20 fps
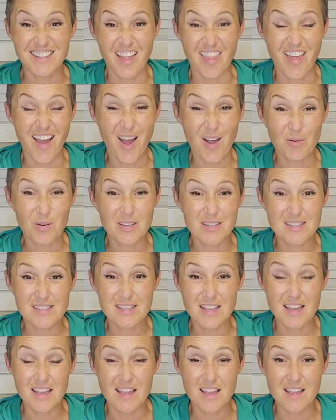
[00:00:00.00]
That was
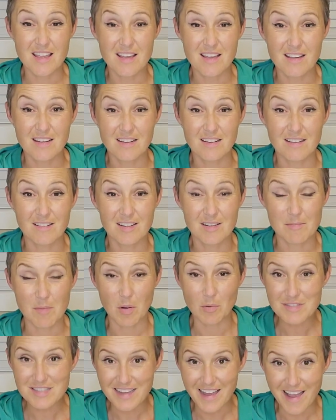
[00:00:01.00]
the
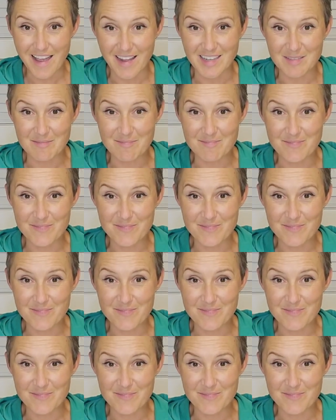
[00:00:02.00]
bone scan.